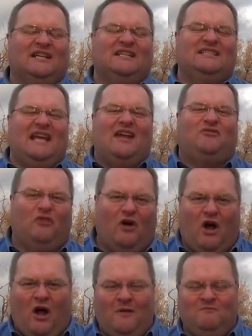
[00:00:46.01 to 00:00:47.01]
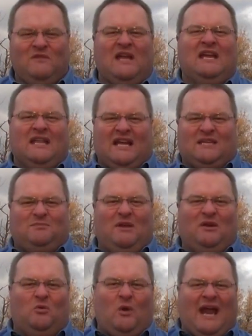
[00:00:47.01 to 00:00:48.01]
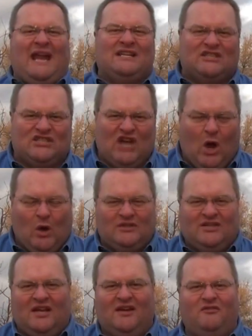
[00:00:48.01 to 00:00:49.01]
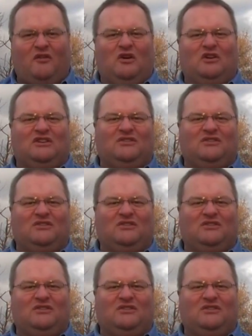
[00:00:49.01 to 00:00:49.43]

deadfall that's been rain soaked for,